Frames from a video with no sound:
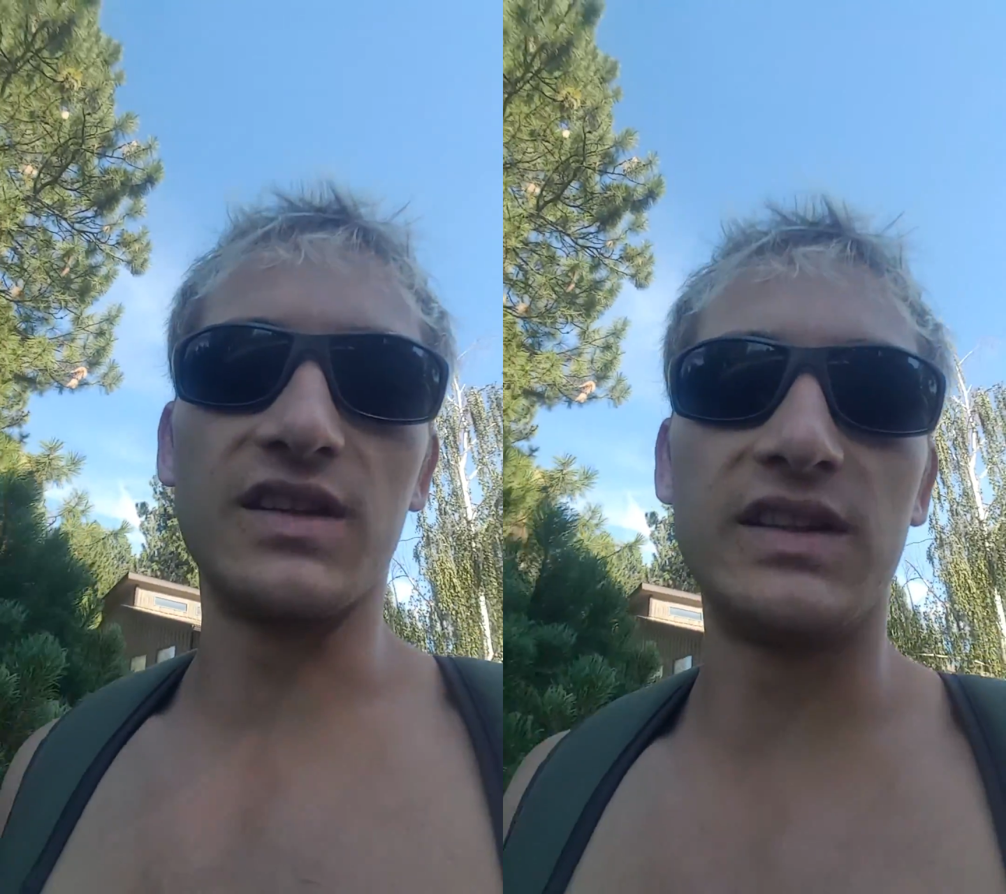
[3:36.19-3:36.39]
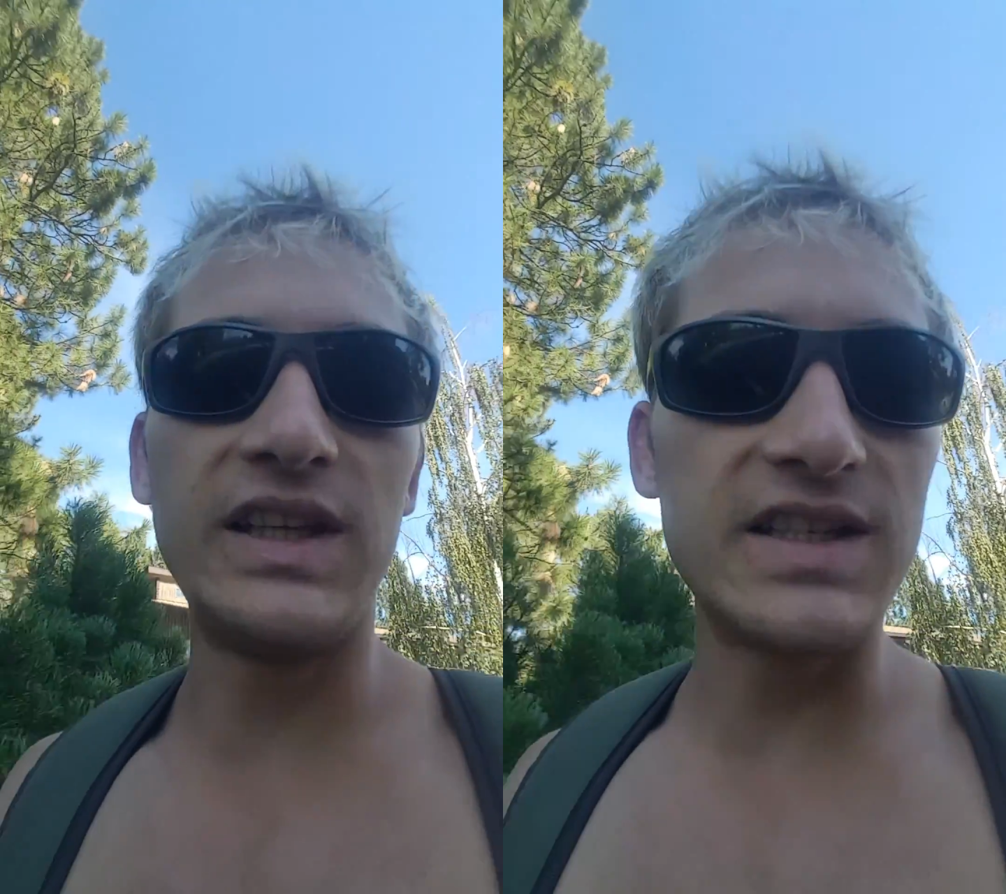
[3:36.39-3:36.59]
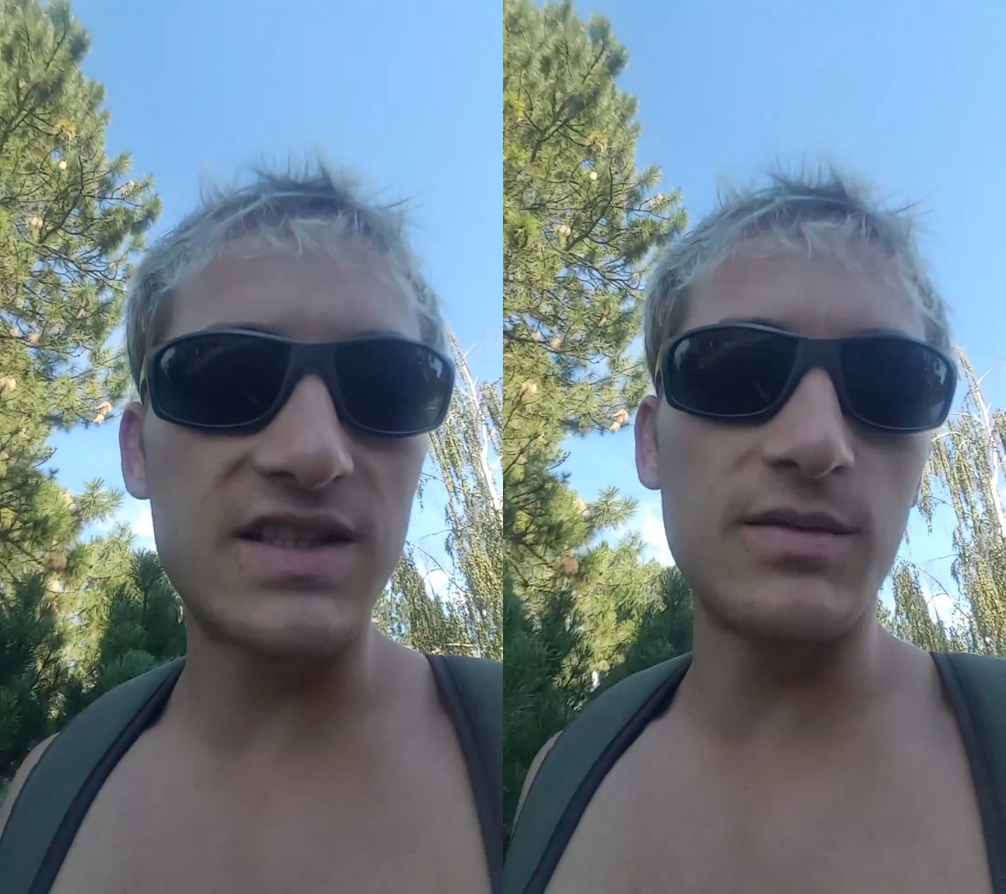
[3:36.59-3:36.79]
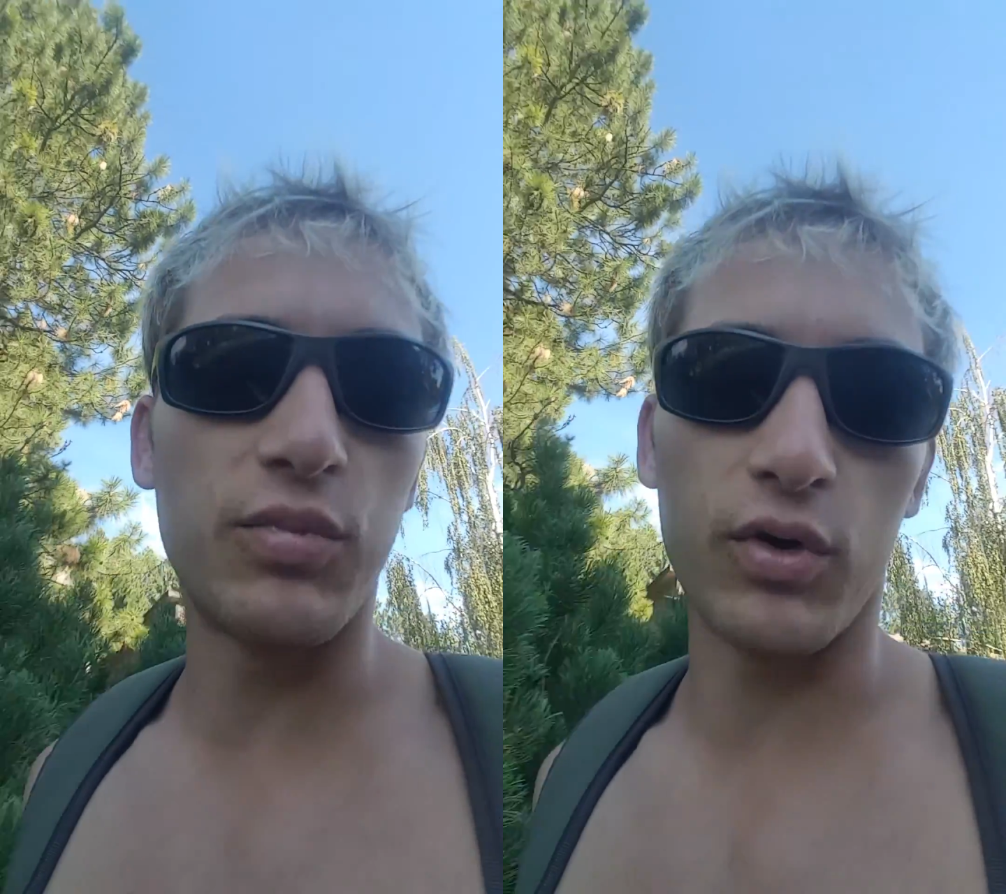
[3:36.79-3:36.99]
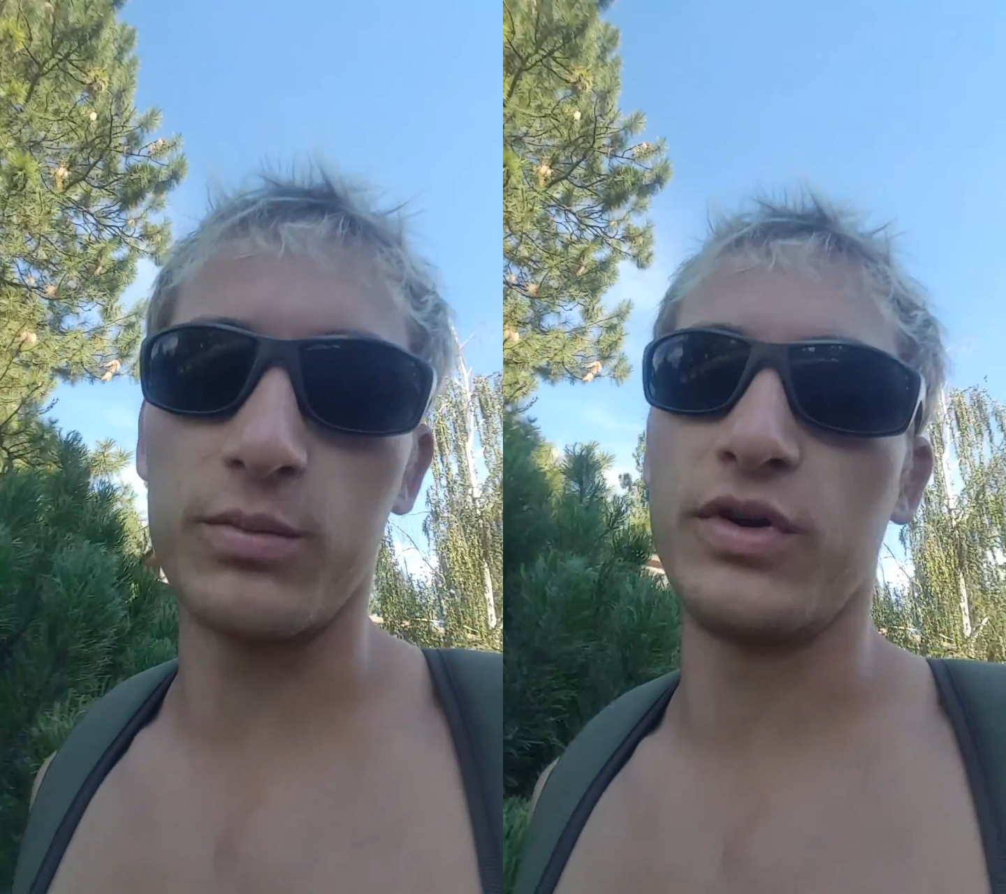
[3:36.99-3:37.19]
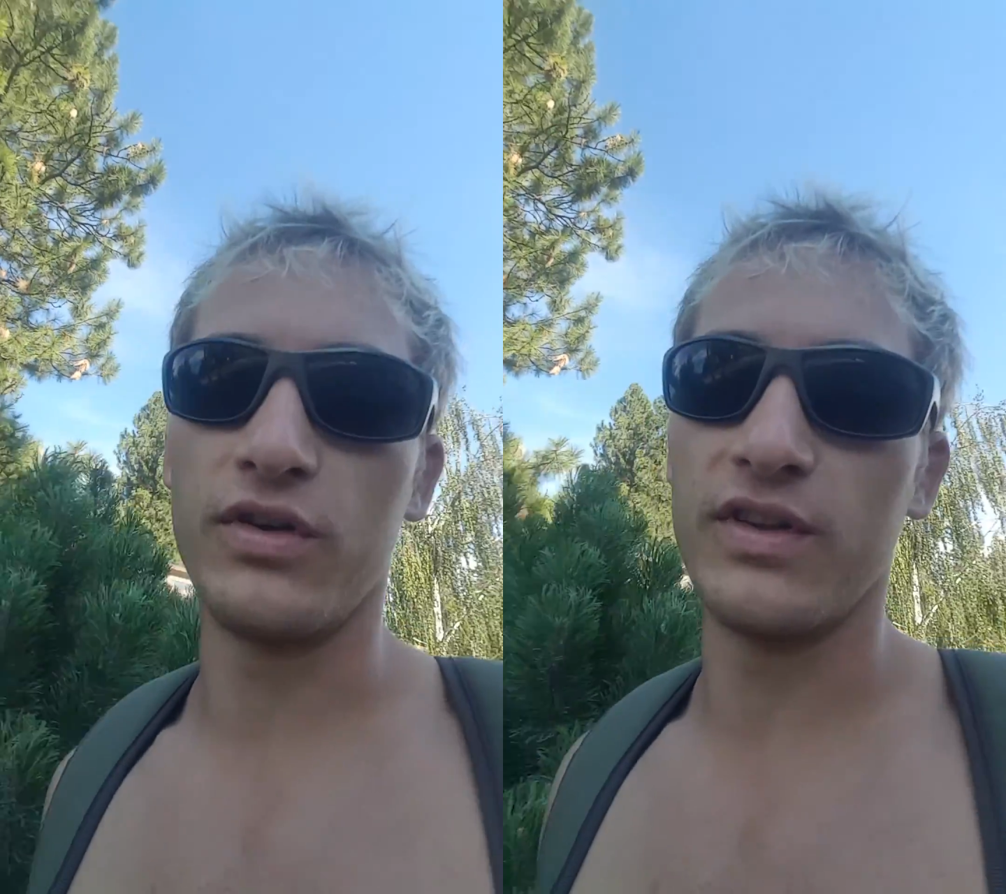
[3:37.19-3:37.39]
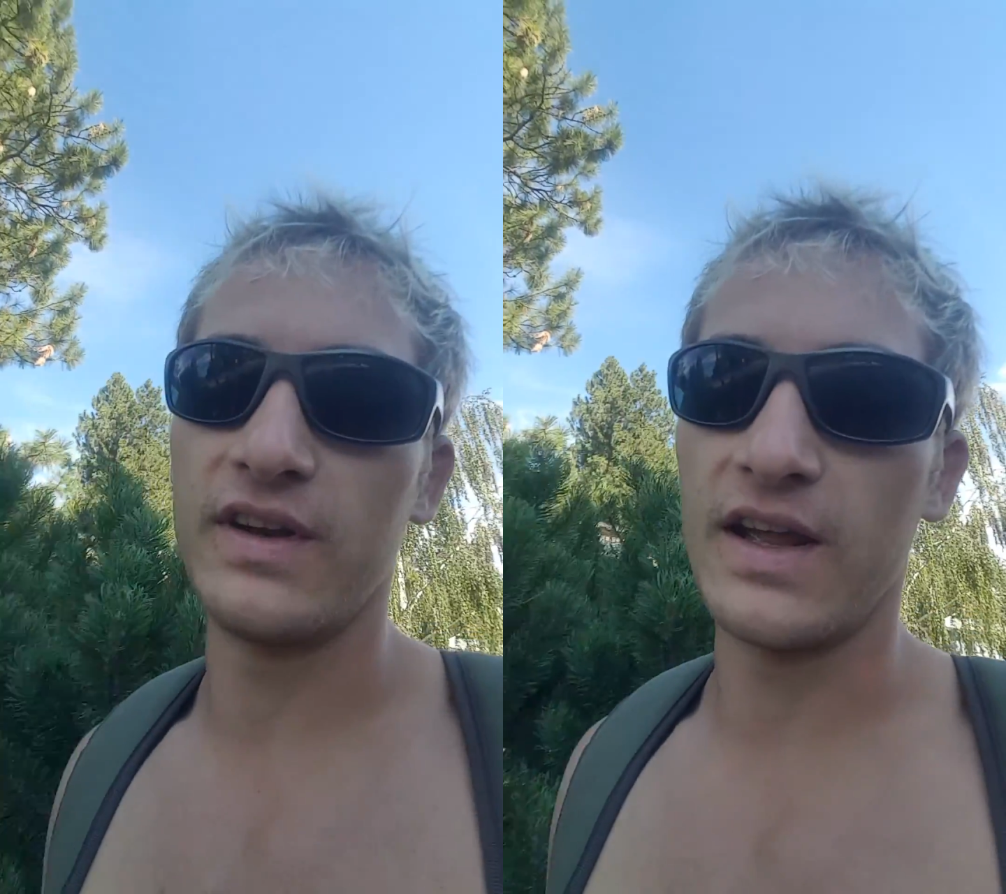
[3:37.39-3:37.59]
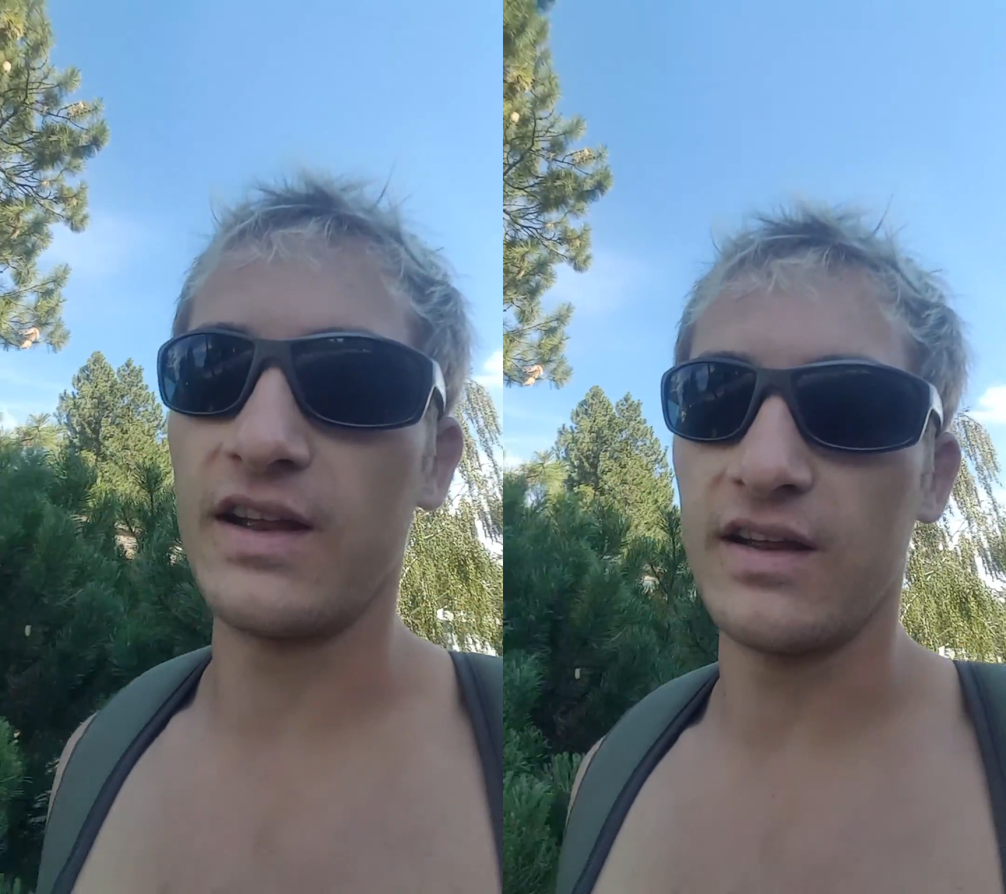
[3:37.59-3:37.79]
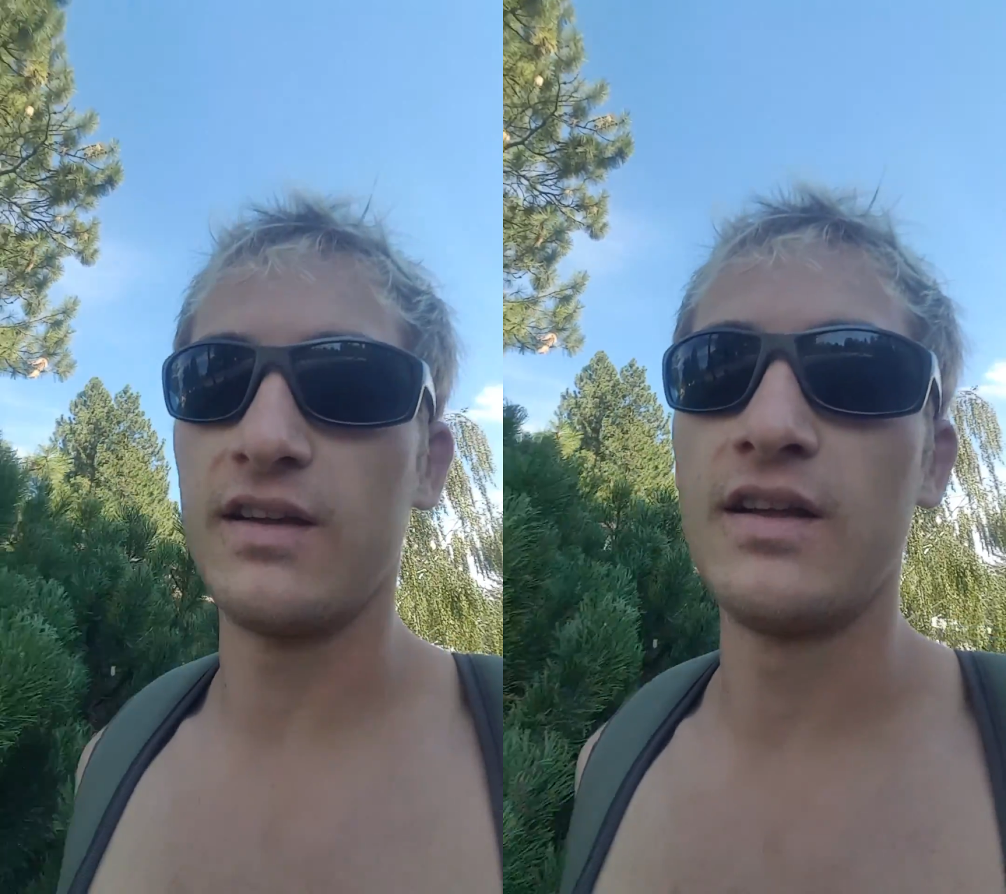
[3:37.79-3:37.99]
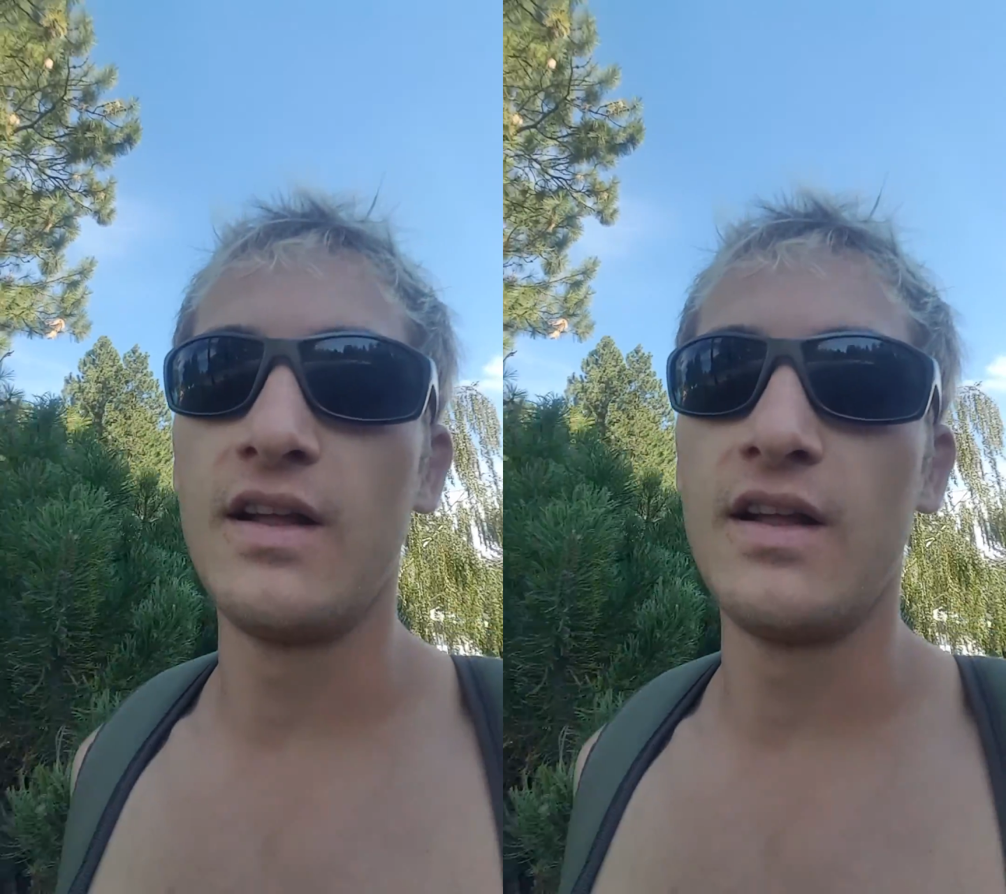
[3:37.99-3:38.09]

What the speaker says: least important meal of the day.